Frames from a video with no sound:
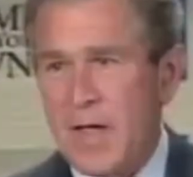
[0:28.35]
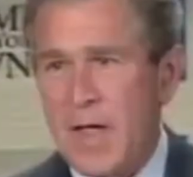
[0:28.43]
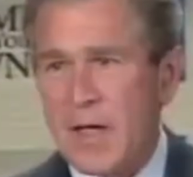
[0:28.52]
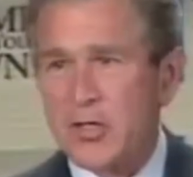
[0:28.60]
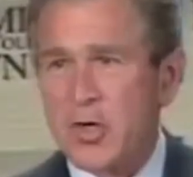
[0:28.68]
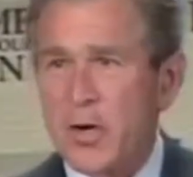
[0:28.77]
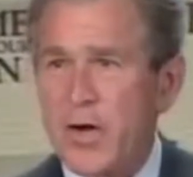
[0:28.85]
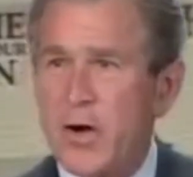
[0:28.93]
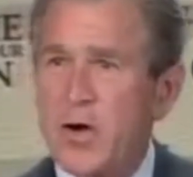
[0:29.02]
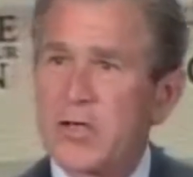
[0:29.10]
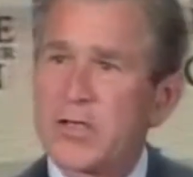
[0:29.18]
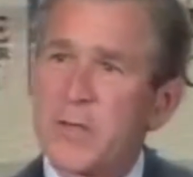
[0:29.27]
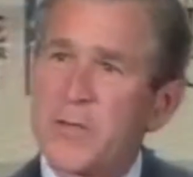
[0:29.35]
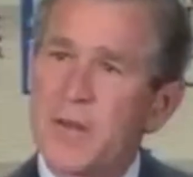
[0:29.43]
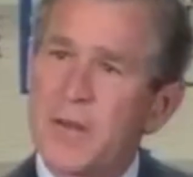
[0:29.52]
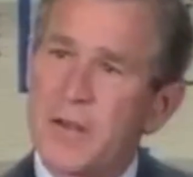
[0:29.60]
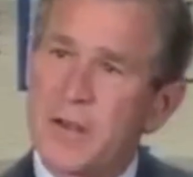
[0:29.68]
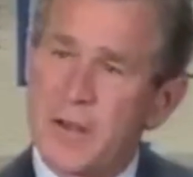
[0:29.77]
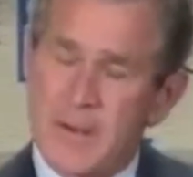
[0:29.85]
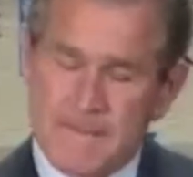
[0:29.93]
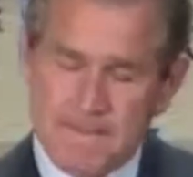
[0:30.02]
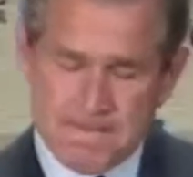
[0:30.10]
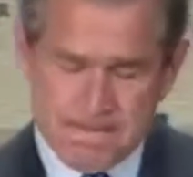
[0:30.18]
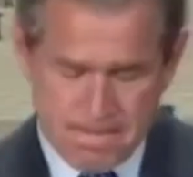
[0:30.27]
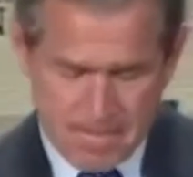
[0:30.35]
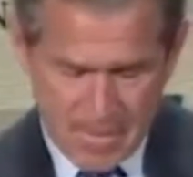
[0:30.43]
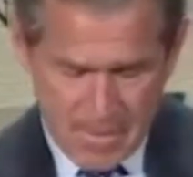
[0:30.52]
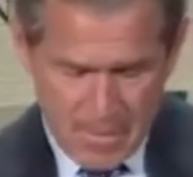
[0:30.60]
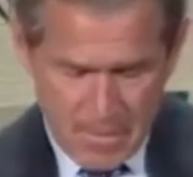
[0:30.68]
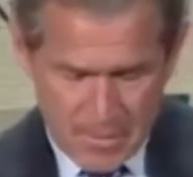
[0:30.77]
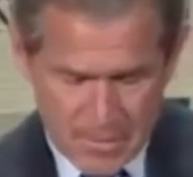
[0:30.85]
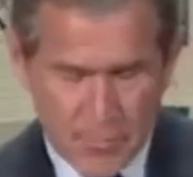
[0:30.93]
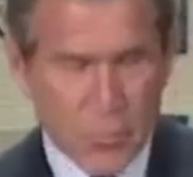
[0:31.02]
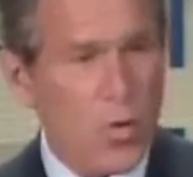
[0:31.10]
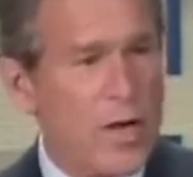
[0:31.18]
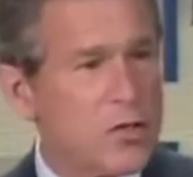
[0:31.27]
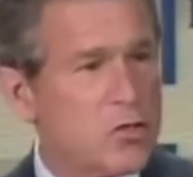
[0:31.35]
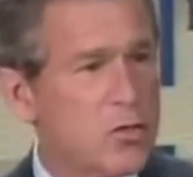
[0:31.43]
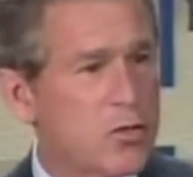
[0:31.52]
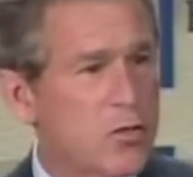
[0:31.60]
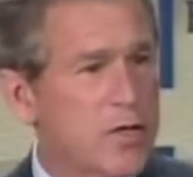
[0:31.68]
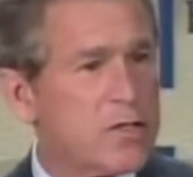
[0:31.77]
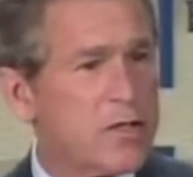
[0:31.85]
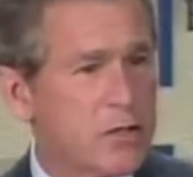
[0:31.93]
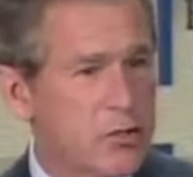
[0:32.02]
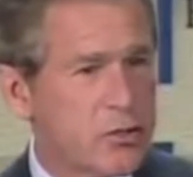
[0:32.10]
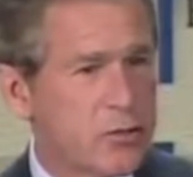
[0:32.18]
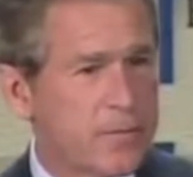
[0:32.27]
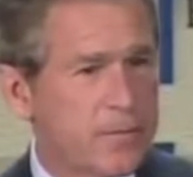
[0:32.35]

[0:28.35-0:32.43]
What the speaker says: And so here are some of the ways to address the issue.